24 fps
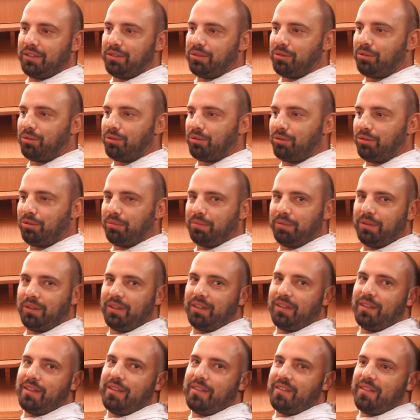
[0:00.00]
YouTube
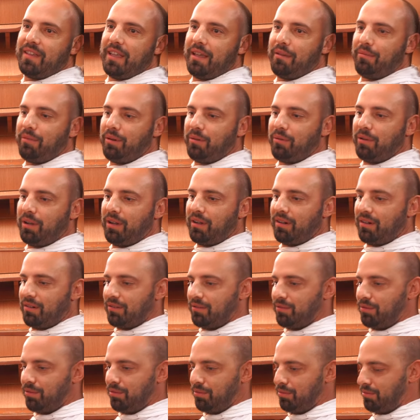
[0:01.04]
everywhere
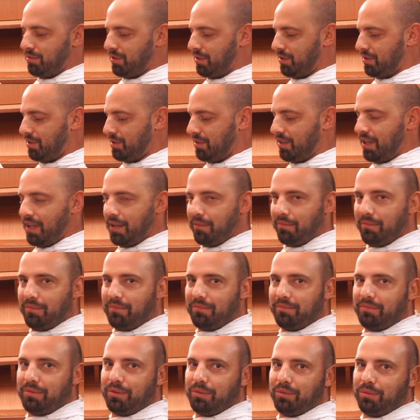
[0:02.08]
so that's time
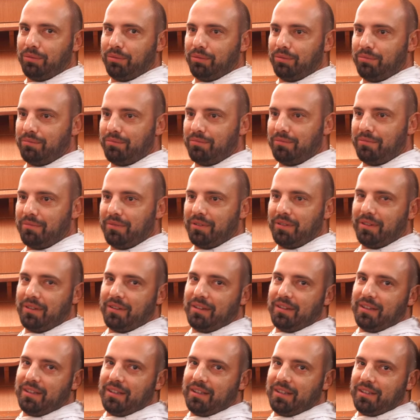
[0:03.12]
to
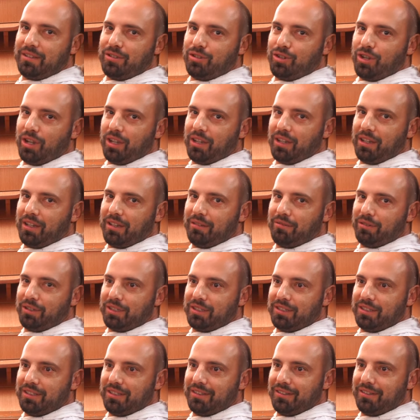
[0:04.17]
check everything.
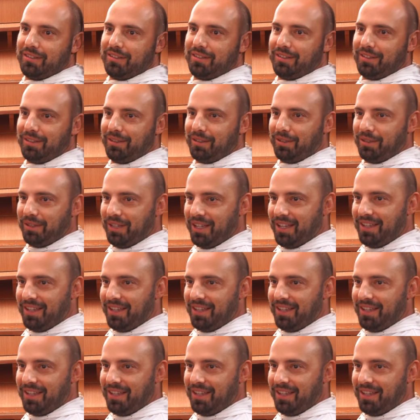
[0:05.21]
deep into all